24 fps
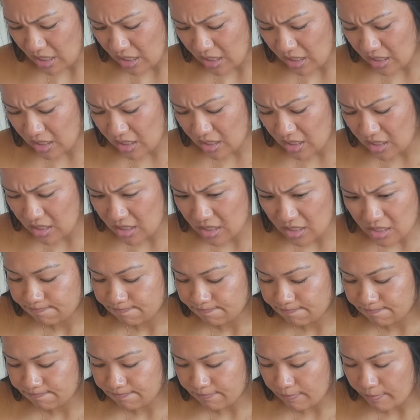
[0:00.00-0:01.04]
it?
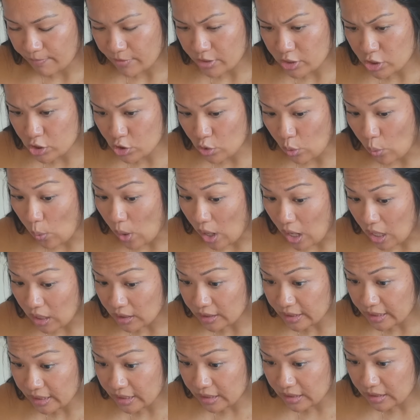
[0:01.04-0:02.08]

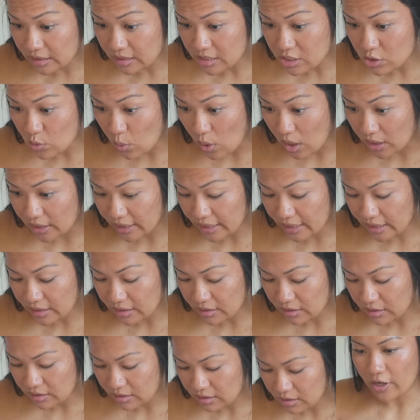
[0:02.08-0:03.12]

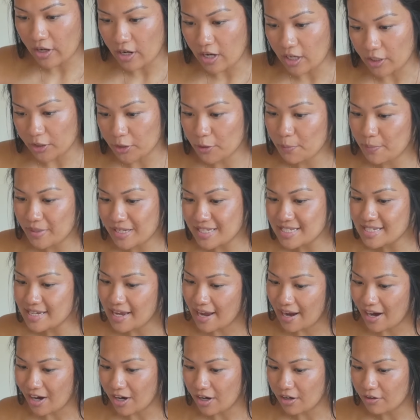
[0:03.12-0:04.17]
Squalene. Where color meets
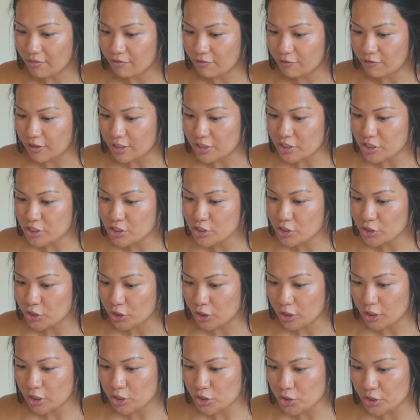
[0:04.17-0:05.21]
care, Fresh's
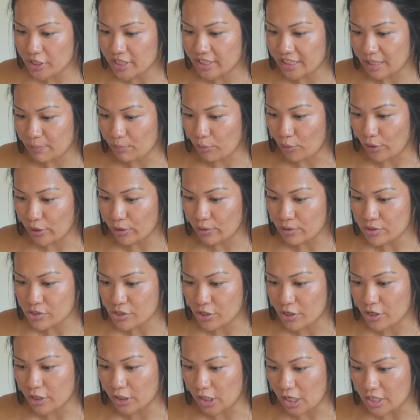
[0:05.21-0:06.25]
Sugar Treat lip oils are
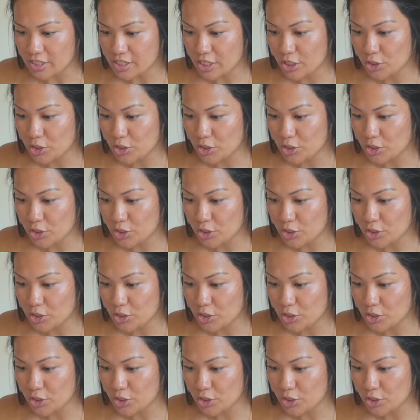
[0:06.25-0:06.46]
a glossy